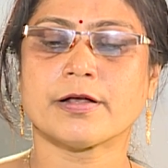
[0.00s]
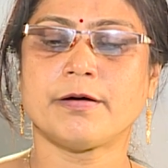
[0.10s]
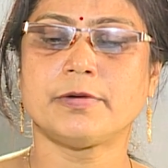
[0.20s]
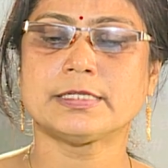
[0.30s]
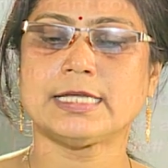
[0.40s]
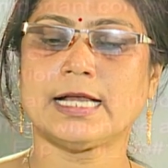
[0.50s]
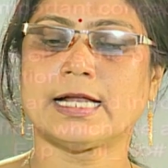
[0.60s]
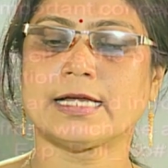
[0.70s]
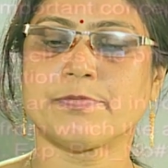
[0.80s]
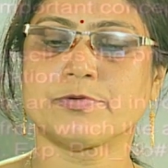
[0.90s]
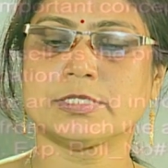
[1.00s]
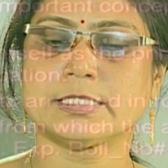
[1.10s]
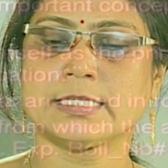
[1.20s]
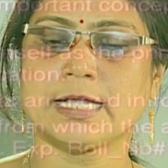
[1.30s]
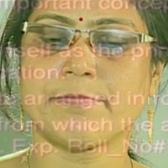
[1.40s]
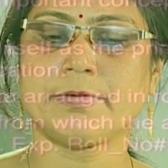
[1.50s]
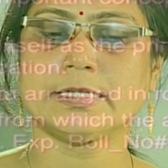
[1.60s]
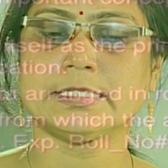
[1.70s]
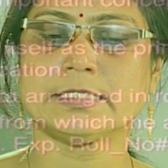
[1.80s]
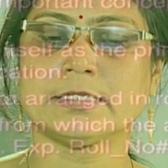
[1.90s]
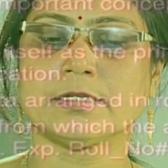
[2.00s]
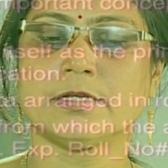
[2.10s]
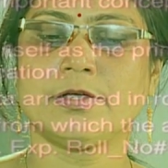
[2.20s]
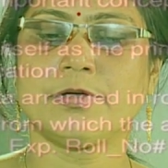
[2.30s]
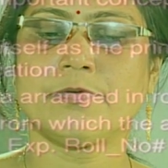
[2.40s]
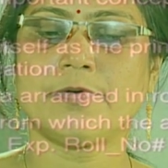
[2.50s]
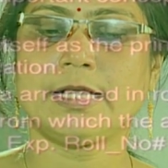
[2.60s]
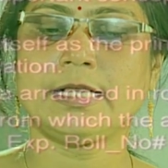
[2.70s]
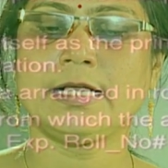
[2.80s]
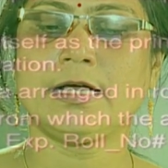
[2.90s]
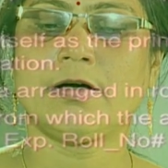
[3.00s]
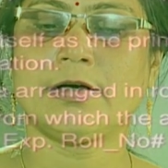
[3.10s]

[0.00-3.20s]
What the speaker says: commercial data processing application, while a